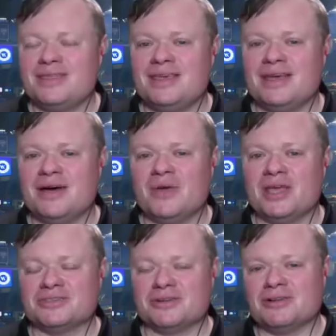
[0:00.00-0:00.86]
the uh,
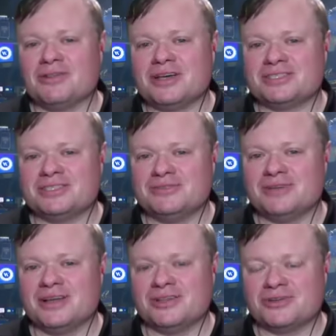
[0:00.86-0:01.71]
week zero loss to
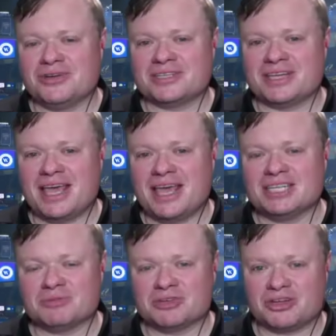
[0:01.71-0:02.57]
uh, Illinois is going to
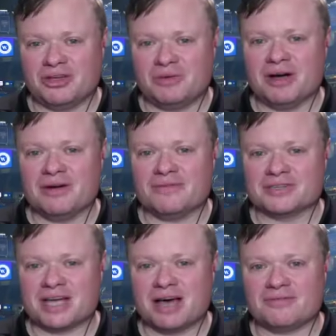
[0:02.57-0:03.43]
age particularly well for
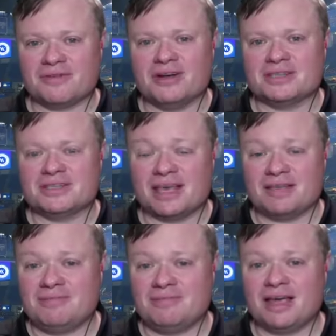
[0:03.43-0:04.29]
Scott Frost.
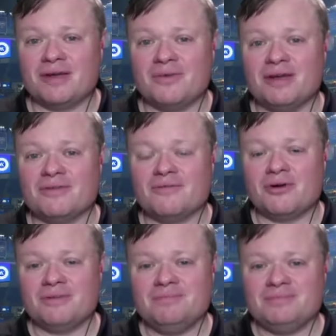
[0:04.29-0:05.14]
They they got to win over
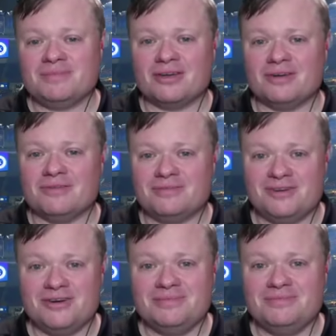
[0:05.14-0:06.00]
Fordham. That good
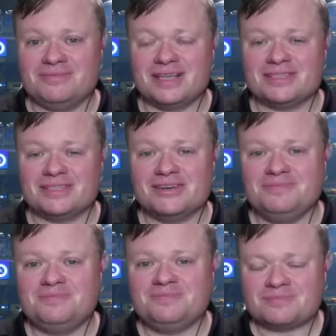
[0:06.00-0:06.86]
good that's good.
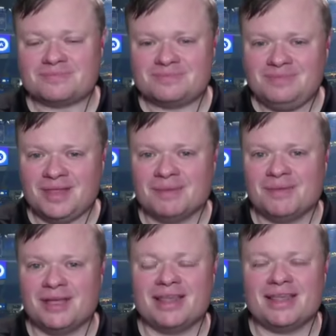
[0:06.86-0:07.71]

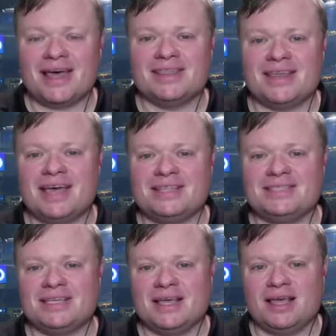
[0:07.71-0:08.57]
But yeah, that
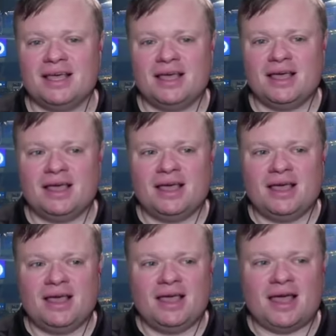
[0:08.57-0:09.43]
that's
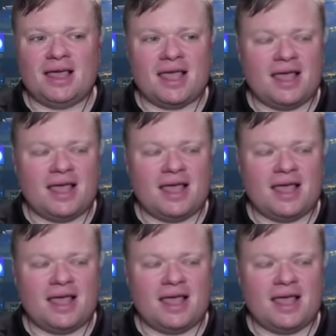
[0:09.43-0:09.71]
I,